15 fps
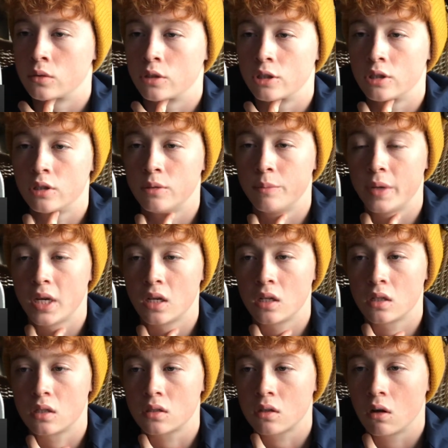the
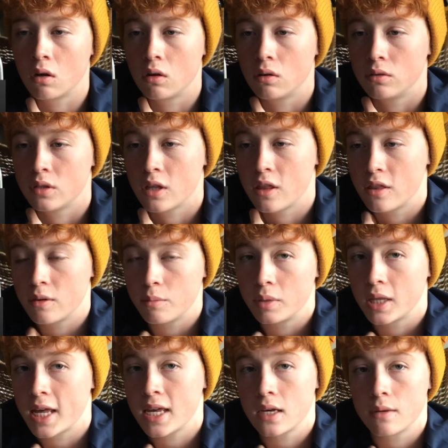band is called The
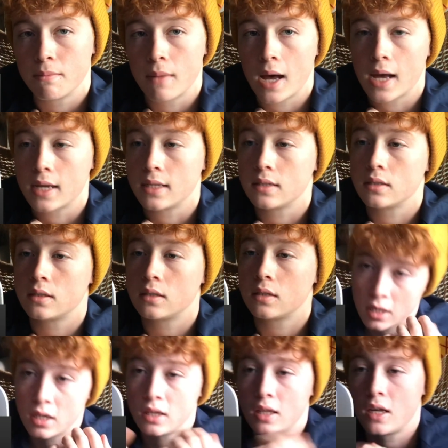Blank Minds
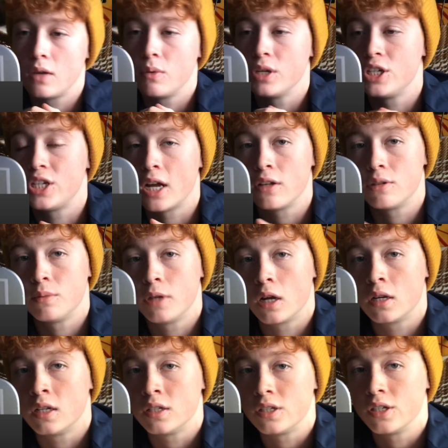and they reached out to me
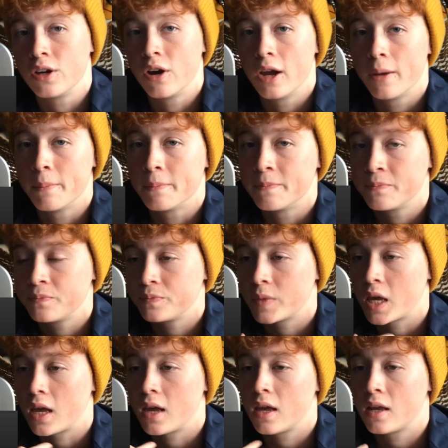on
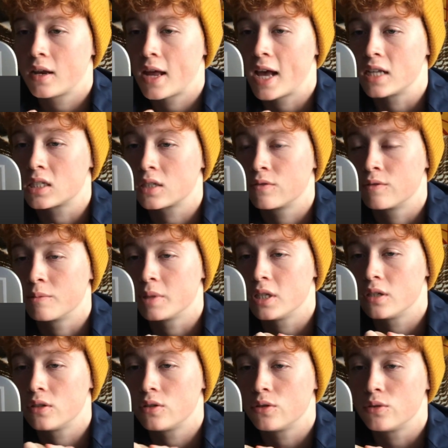Instagram and asked for
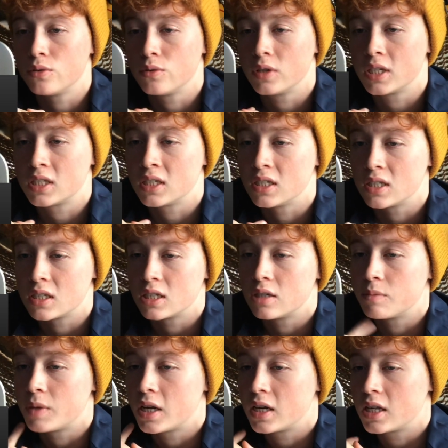me to listen to
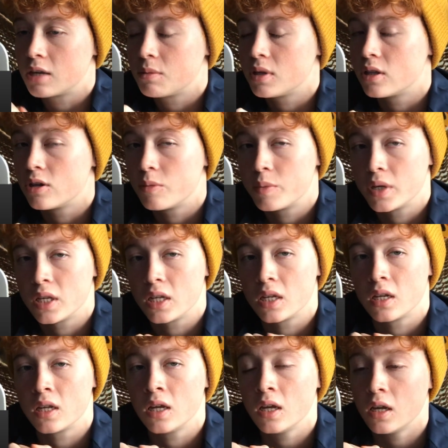them and give me their
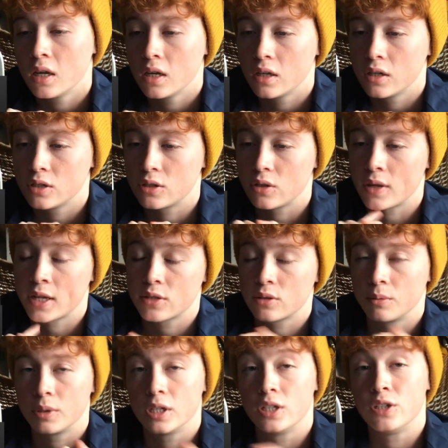opinion so that's what
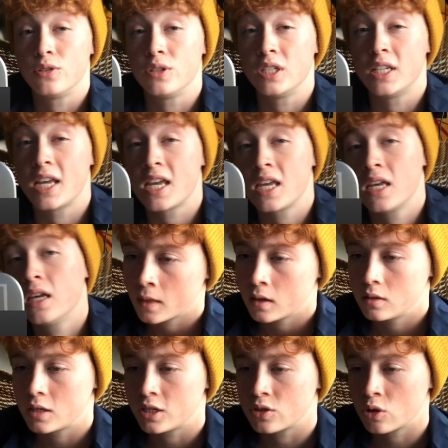I'm gonna do today.
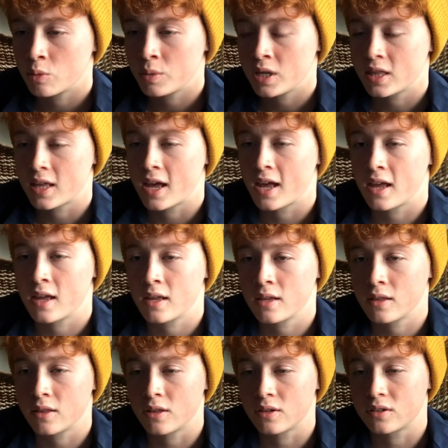They told me
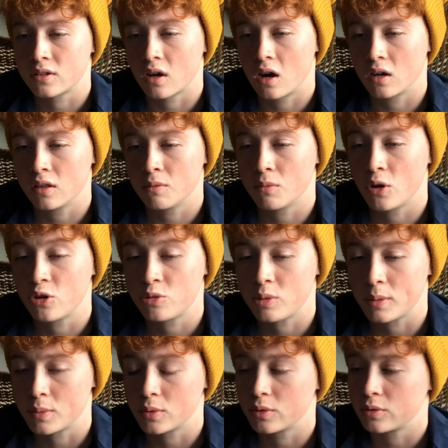that the song that most
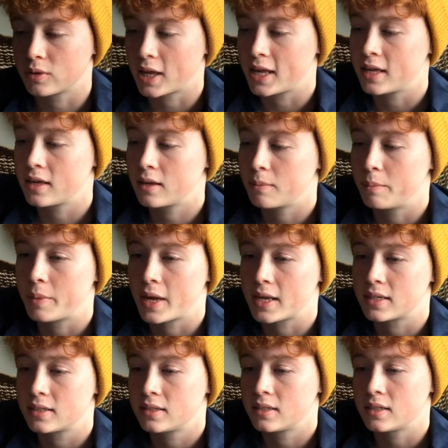people like
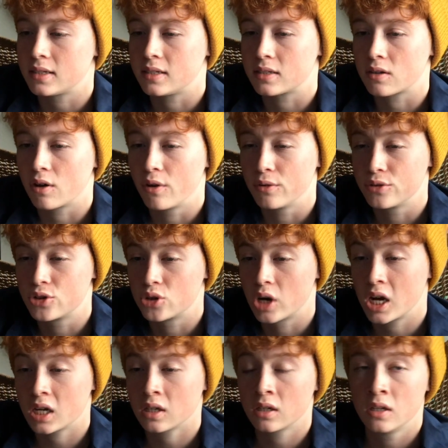best is called
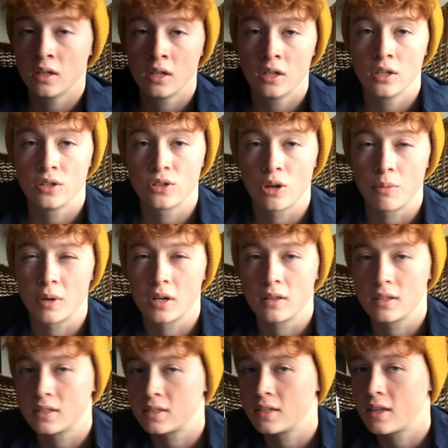Truck, so I'm gonna
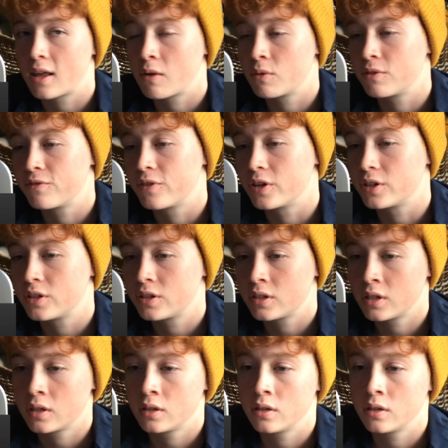listen to that one first.